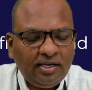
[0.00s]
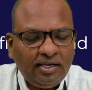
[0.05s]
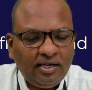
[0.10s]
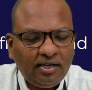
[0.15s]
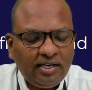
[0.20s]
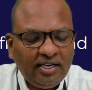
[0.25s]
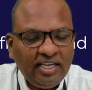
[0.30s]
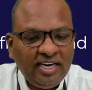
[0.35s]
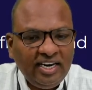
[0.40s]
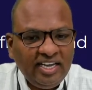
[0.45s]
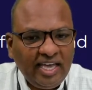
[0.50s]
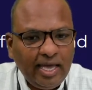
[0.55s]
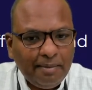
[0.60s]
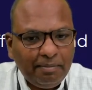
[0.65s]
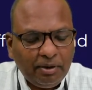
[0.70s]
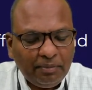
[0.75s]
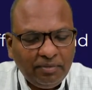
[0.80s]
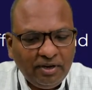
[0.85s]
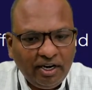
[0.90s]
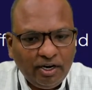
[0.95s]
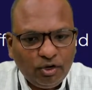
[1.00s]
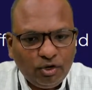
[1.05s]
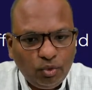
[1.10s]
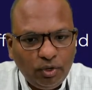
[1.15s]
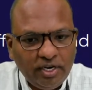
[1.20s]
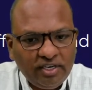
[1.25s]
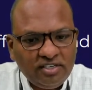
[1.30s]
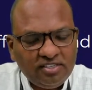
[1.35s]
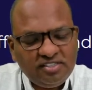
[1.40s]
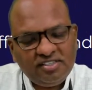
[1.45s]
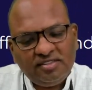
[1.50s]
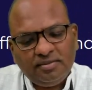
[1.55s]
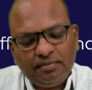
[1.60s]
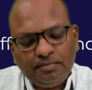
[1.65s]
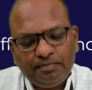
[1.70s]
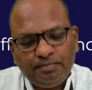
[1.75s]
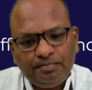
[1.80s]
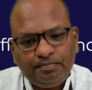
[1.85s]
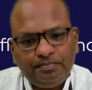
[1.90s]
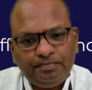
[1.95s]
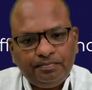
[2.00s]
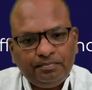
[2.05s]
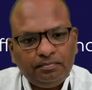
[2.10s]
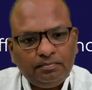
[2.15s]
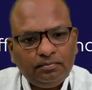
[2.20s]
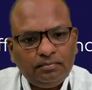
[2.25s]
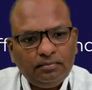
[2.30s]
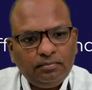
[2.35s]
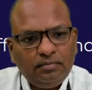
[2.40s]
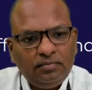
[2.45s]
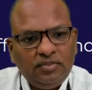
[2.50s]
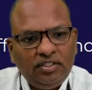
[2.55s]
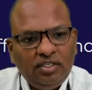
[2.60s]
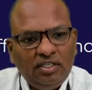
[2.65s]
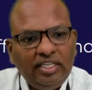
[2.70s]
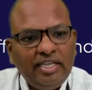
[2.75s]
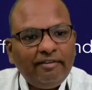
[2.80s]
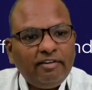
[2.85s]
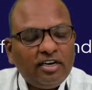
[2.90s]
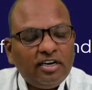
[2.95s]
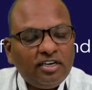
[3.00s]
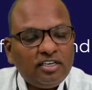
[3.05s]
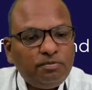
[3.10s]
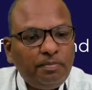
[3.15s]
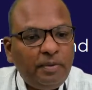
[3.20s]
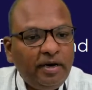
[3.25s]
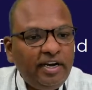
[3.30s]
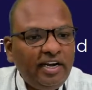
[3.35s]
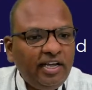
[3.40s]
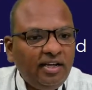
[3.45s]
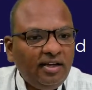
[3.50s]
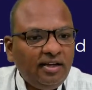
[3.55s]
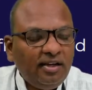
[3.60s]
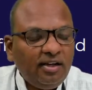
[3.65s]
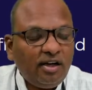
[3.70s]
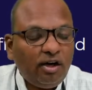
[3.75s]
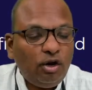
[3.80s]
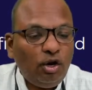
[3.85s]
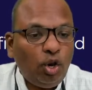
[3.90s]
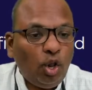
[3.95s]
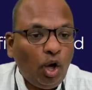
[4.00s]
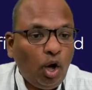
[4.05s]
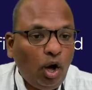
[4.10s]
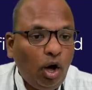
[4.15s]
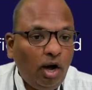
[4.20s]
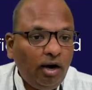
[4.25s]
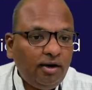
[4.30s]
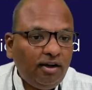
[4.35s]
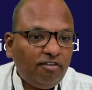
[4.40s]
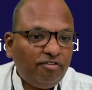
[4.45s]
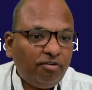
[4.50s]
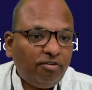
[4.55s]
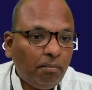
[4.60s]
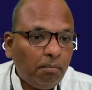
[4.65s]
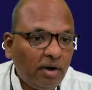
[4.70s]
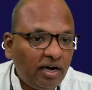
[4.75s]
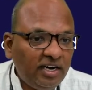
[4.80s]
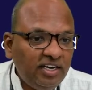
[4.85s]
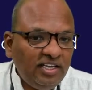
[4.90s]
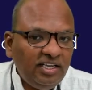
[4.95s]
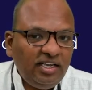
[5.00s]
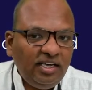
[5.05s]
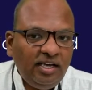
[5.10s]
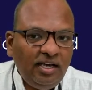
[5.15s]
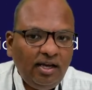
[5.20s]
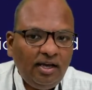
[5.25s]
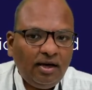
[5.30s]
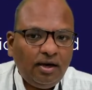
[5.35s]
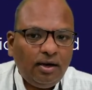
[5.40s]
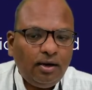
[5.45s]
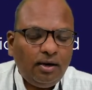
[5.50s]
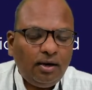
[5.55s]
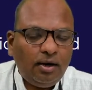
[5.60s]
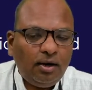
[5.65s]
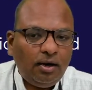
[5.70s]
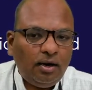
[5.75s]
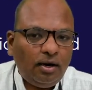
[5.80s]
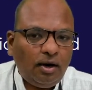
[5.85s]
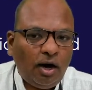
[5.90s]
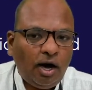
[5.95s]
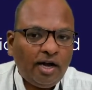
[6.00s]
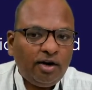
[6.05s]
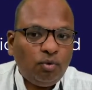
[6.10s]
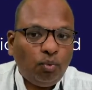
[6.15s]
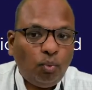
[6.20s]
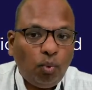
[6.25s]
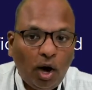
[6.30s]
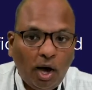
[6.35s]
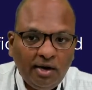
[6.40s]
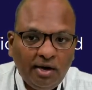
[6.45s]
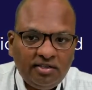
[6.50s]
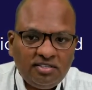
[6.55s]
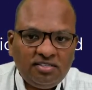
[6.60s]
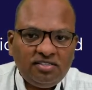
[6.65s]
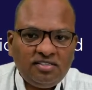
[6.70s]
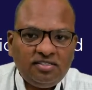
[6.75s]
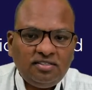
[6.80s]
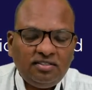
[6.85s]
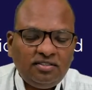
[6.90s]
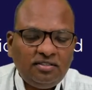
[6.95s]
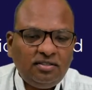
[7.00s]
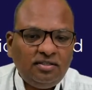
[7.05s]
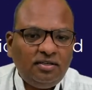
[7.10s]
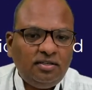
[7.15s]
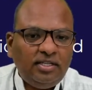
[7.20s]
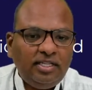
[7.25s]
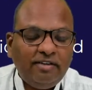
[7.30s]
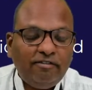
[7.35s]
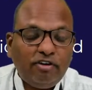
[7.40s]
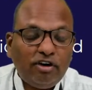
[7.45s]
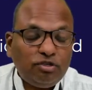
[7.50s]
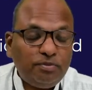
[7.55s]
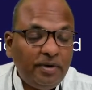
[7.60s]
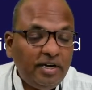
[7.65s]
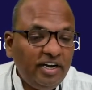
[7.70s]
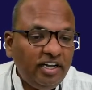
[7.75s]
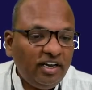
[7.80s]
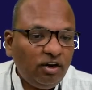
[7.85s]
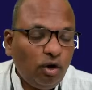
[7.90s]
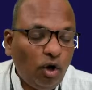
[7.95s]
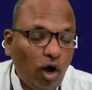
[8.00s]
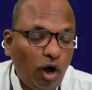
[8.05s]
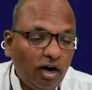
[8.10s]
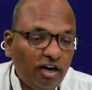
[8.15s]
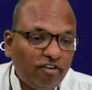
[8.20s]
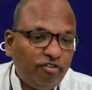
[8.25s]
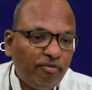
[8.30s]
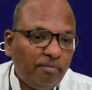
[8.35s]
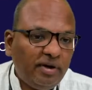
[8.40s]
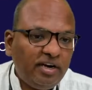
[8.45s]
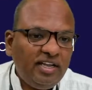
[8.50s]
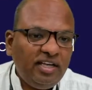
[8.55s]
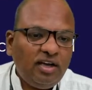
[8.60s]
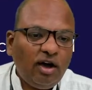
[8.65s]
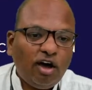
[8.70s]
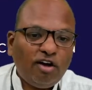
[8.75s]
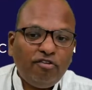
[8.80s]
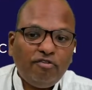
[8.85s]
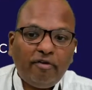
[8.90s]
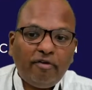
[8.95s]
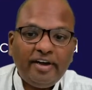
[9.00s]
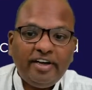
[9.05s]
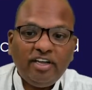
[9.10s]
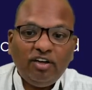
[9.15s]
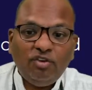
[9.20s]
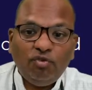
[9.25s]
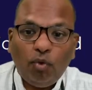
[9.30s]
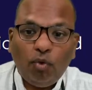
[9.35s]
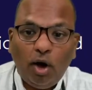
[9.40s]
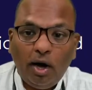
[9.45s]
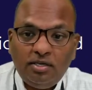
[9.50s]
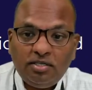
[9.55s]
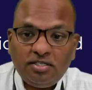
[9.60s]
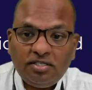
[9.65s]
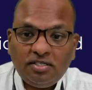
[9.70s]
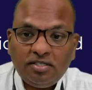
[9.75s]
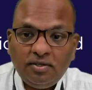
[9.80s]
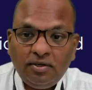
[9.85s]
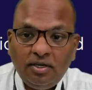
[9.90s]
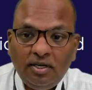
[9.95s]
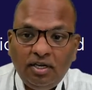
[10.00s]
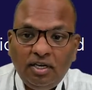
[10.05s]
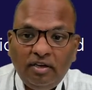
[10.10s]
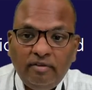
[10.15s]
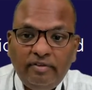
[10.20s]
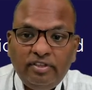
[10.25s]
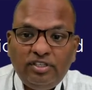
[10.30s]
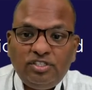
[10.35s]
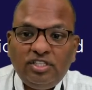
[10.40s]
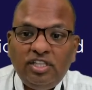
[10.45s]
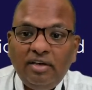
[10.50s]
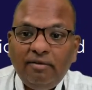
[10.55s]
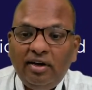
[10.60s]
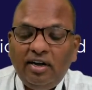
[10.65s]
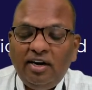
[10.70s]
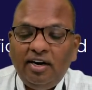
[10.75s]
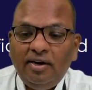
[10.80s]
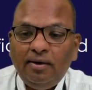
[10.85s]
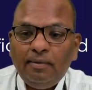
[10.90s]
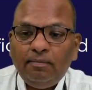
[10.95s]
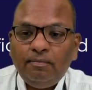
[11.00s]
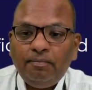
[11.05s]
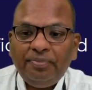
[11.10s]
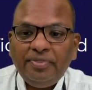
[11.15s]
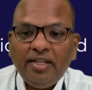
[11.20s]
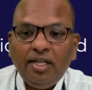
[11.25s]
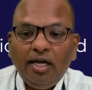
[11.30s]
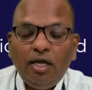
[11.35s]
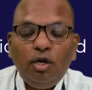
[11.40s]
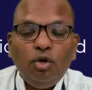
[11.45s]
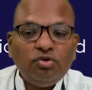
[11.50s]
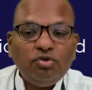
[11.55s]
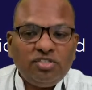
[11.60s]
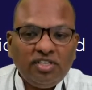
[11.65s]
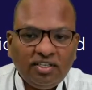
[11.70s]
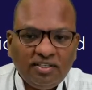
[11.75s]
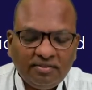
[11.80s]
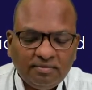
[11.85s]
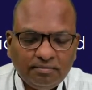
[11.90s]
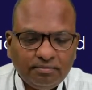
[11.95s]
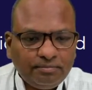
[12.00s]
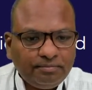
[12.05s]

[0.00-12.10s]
incapable rulers. They were spending lot of money on wars. They were spending lot of money on fighting wars, which they were losing.